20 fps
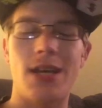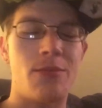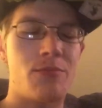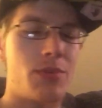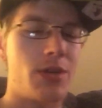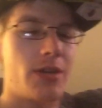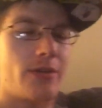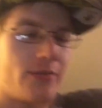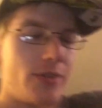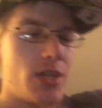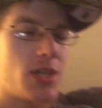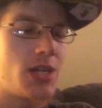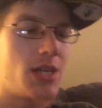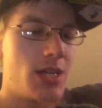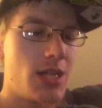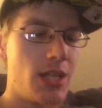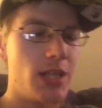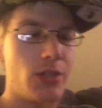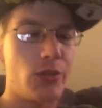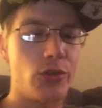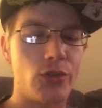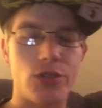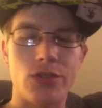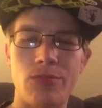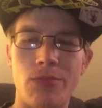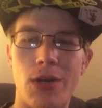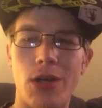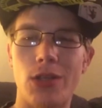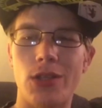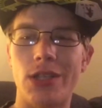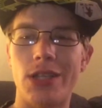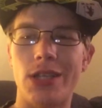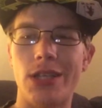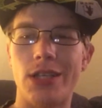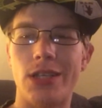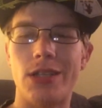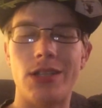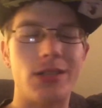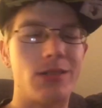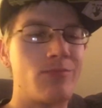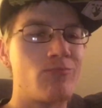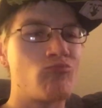big of a little smallie, and